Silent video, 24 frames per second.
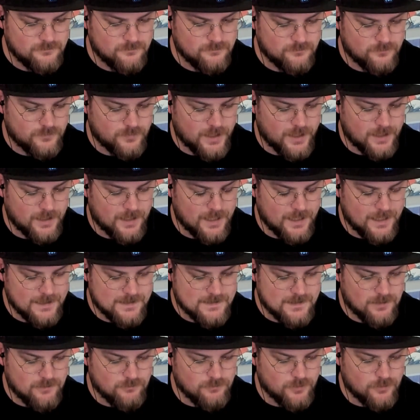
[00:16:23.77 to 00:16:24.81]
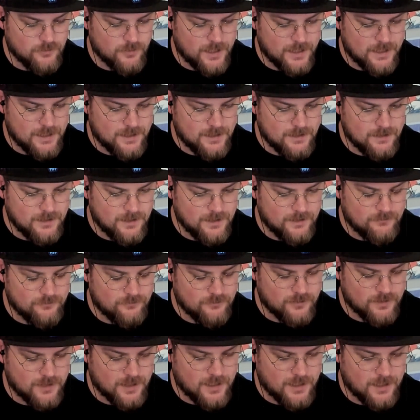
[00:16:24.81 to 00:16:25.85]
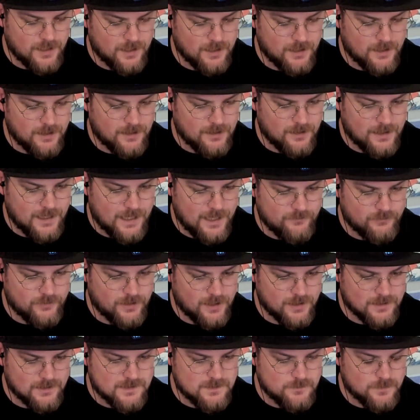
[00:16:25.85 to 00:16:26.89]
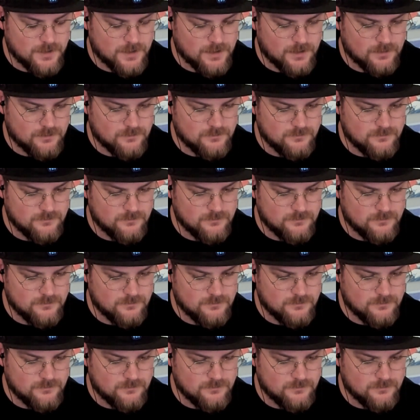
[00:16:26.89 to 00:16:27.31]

But I guess I'll regret it if they have an X speed.